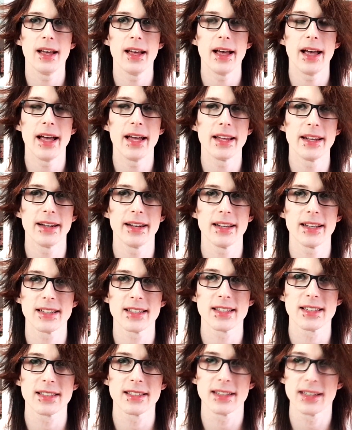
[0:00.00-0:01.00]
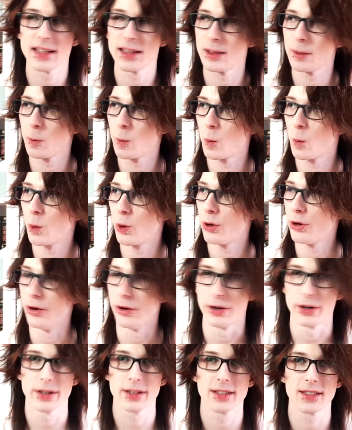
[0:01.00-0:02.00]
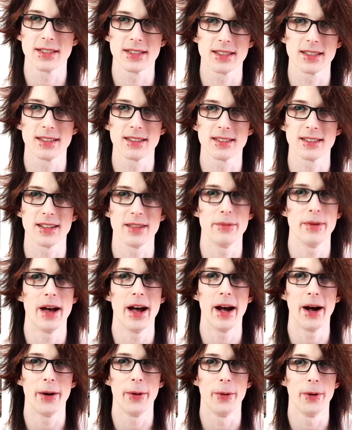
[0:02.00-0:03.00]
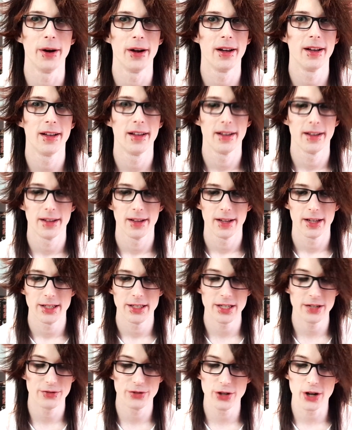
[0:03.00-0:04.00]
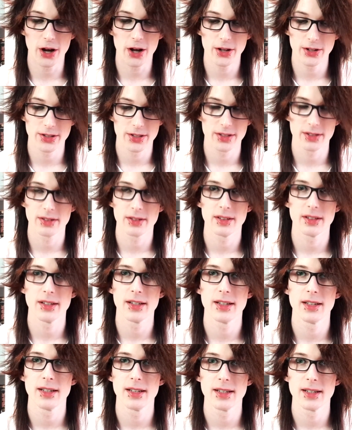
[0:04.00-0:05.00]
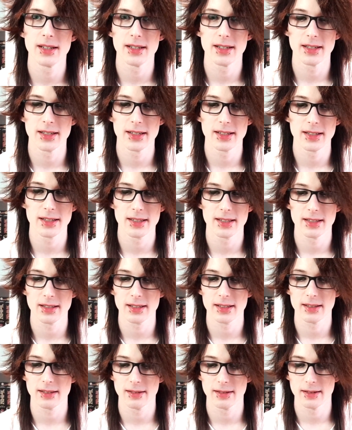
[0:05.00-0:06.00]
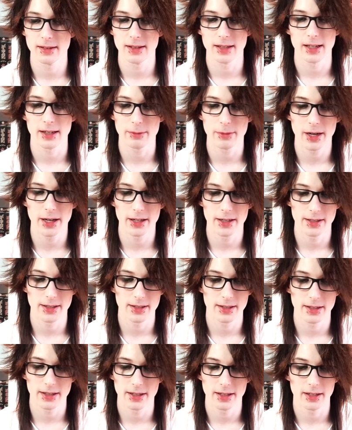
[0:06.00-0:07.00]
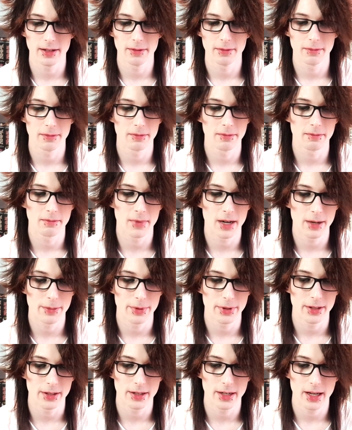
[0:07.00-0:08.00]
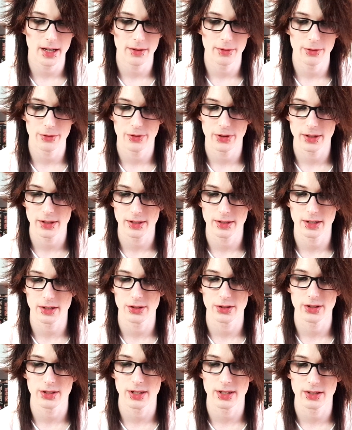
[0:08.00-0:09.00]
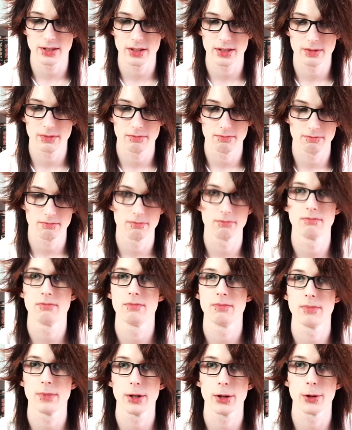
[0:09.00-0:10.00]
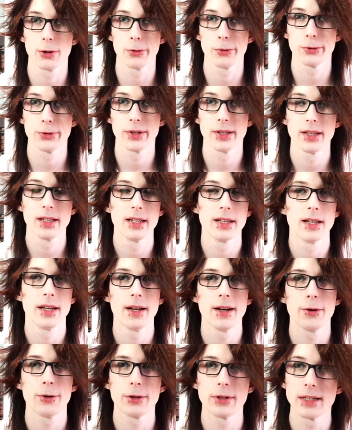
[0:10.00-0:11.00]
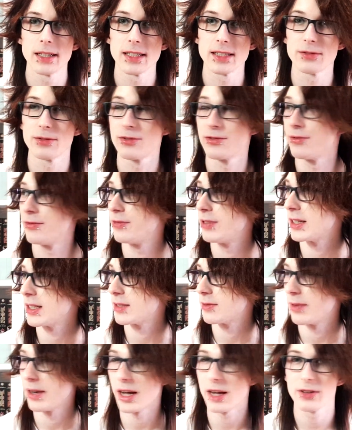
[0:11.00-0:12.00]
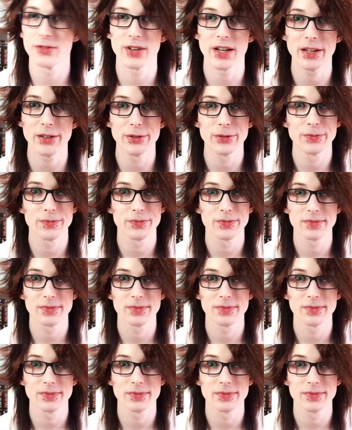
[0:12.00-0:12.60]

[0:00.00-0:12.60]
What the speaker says: and it still works somehow. Jeff Johns is King Midas. In my opinion, everything he touches is gold, or at least the things that I found,